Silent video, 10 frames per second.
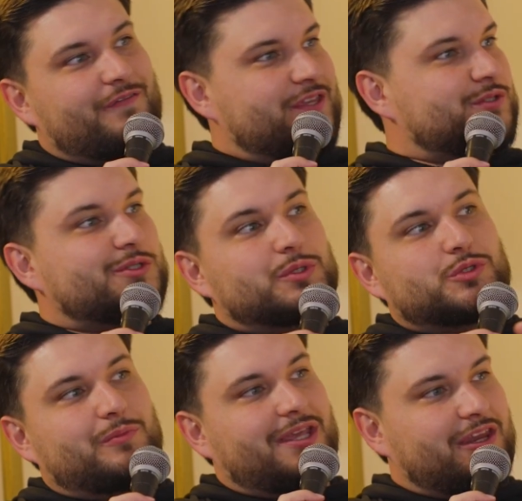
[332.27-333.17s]
of this
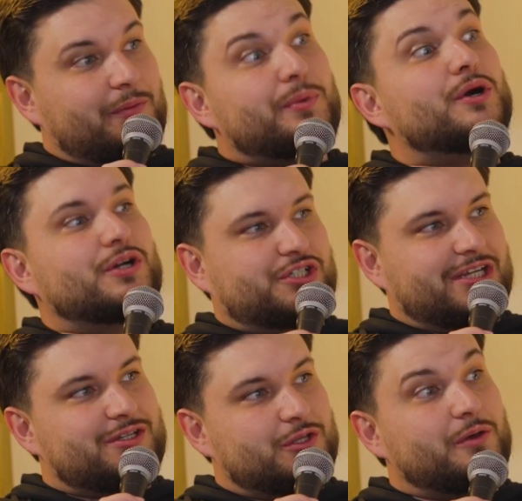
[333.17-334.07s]
social media push
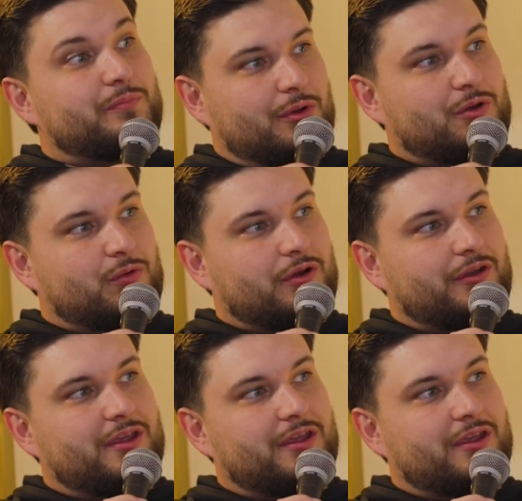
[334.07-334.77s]
into the book world.